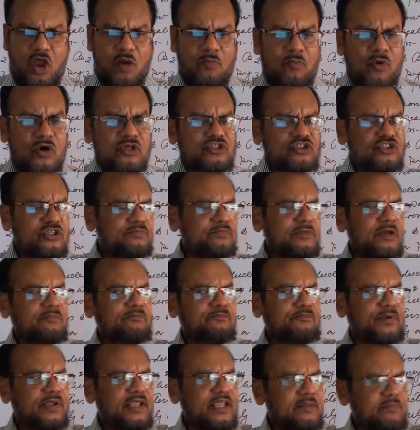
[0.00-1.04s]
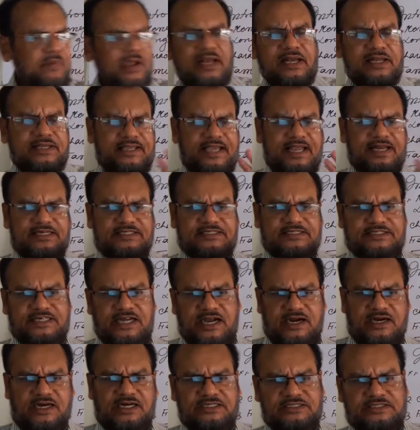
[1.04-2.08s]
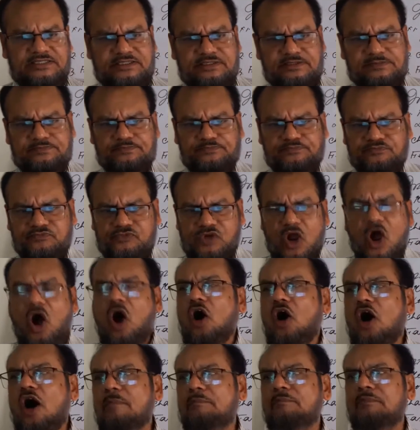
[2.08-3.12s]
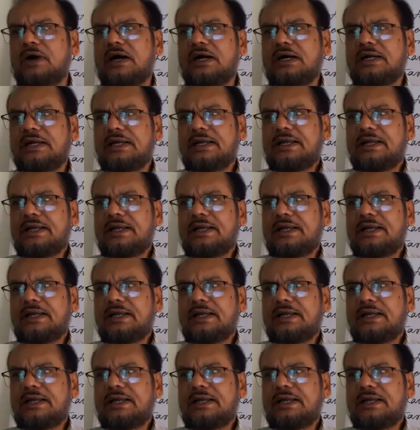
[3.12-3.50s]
Most of the female characters of